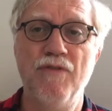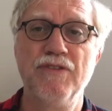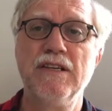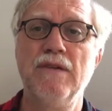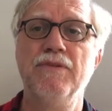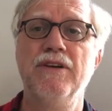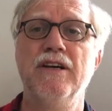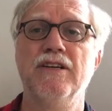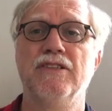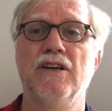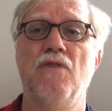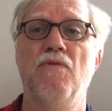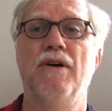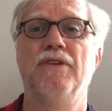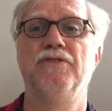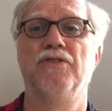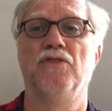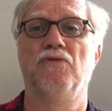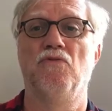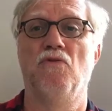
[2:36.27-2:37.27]
for some years I
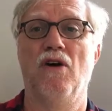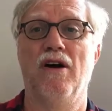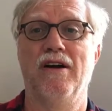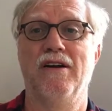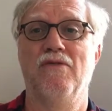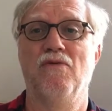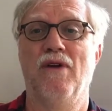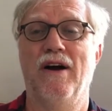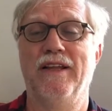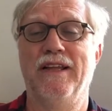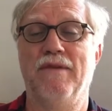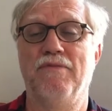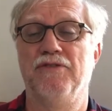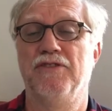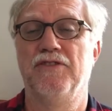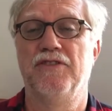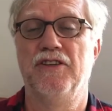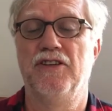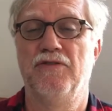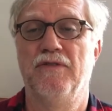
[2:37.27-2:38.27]
wondered why that
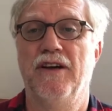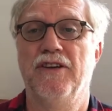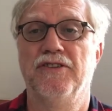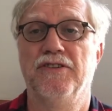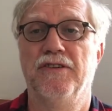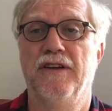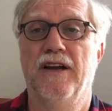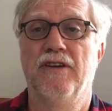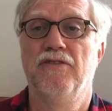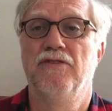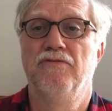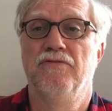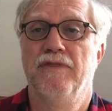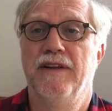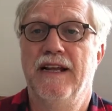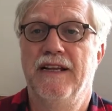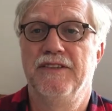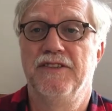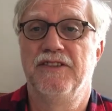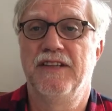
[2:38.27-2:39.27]
was the situation. I couldn't
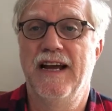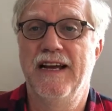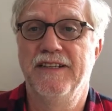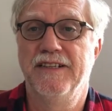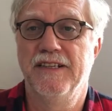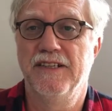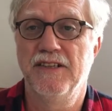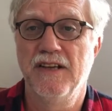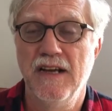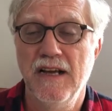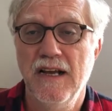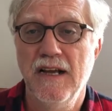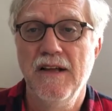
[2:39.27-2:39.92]
really understand it.